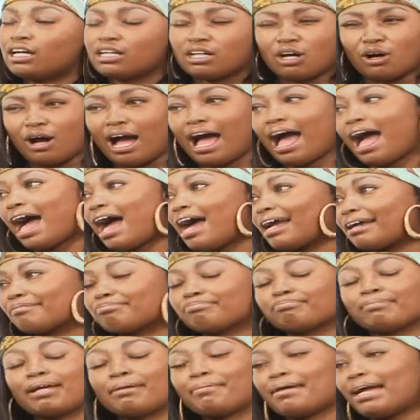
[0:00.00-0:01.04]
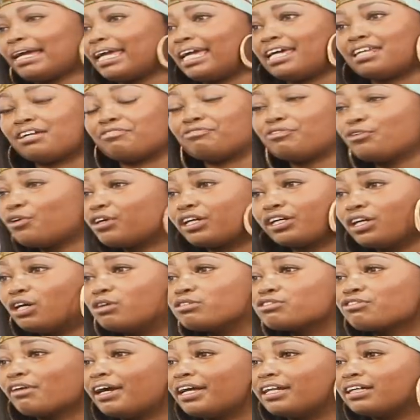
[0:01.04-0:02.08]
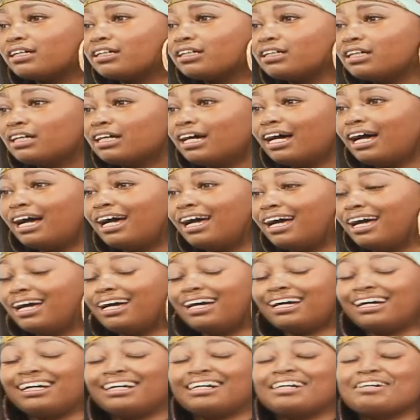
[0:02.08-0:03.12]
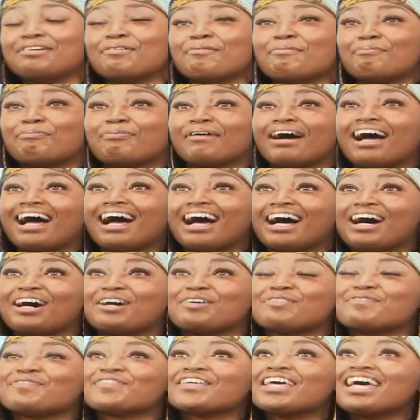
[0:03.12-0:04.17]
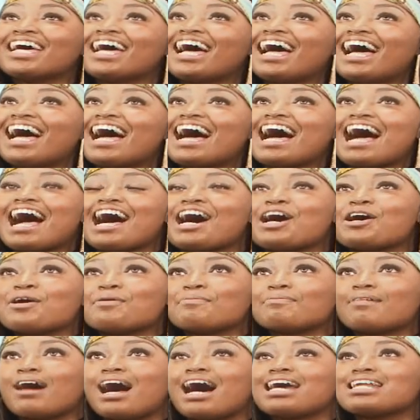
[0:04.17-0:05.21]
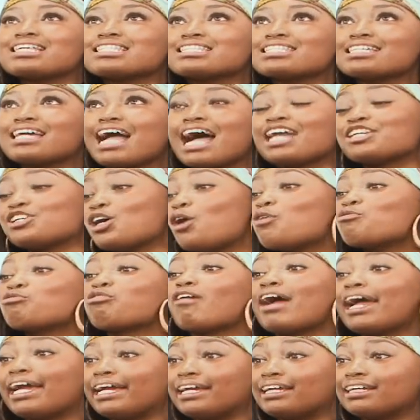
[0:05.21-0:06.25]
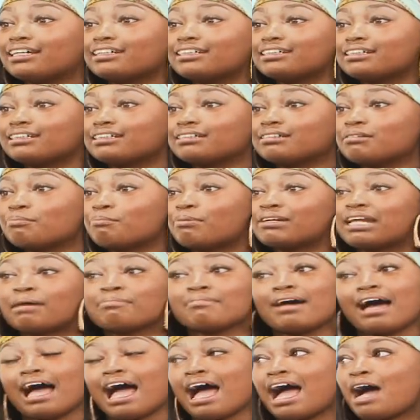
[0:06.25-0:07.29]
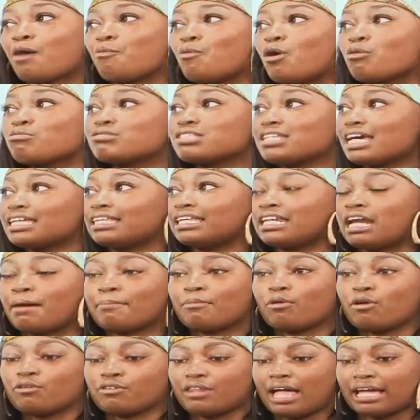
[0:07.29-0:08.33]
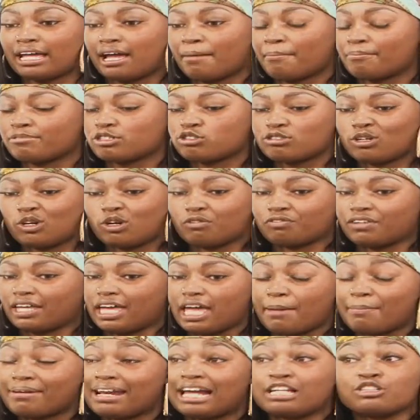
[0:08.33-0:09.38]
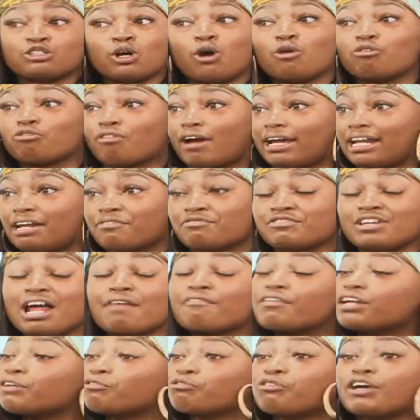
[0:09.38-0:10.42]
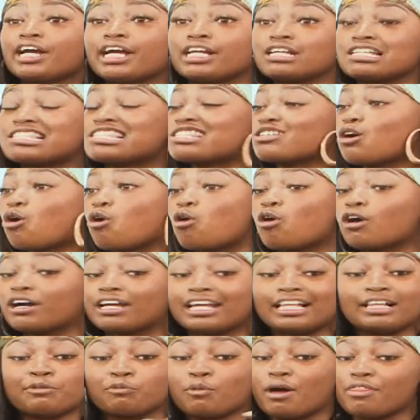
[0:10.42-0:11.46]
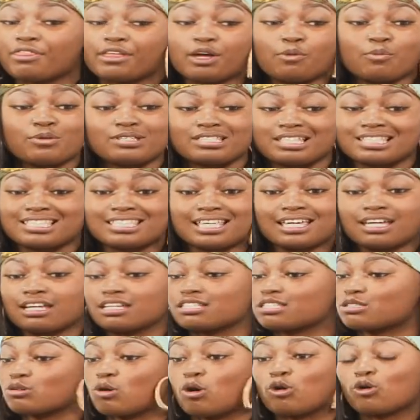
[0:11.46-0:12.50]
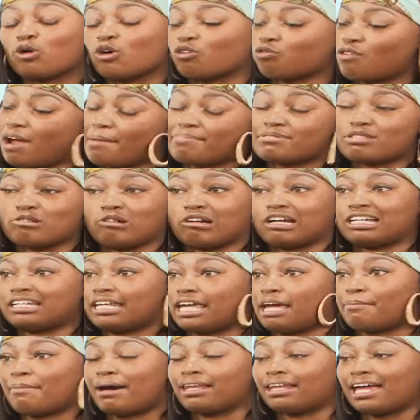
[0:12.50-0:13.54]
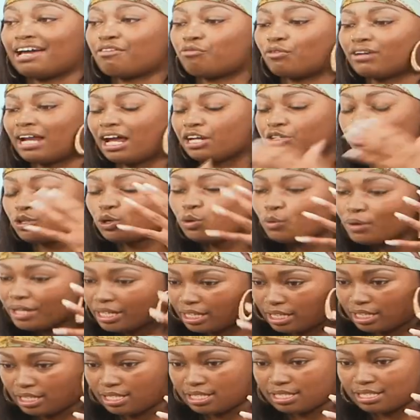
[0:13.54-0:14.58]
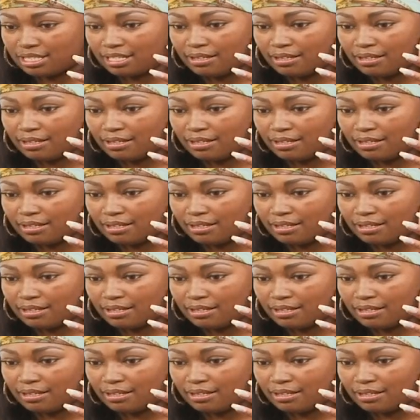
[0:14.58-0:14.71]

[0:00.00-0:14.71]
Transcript: No, baby, I can't afford a ghostwriter. But honestly, I don't write. But I won't say that I'm straight off the head, but I don't write. I've never written a song, whether it was a singing song or a rap song, a day in my life. What I do is